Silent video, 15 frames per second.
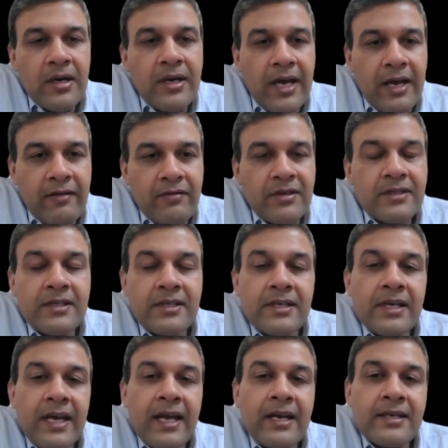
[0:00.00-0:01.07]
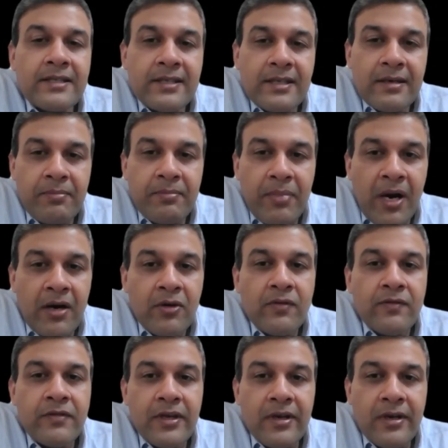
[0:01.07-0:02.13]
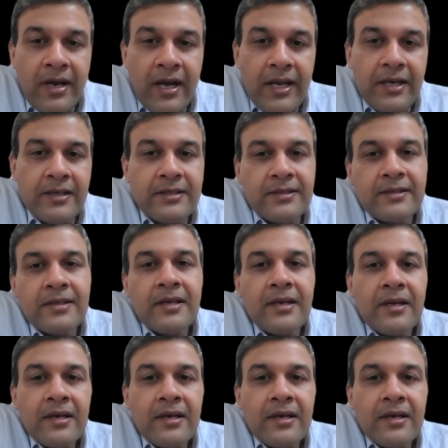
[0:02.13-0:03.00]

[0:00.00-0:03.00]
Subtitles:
diversity, and it's a part of their rights.